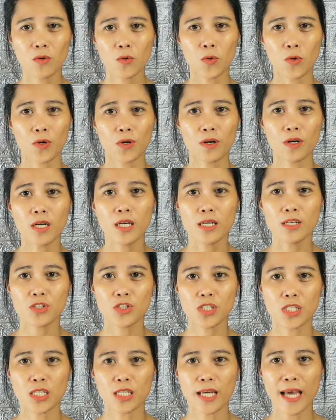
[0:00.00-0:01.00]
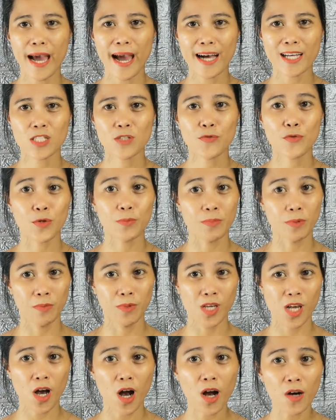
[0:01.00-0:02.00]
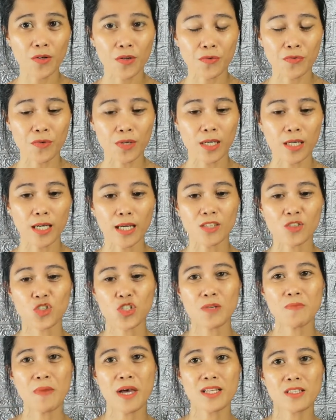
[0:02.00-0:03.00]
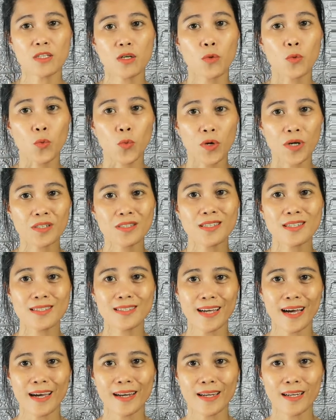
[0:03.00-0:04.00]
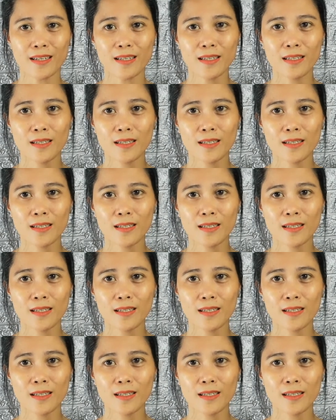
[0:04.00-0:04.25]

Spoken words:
or she asked for bibliography and she meant works cited.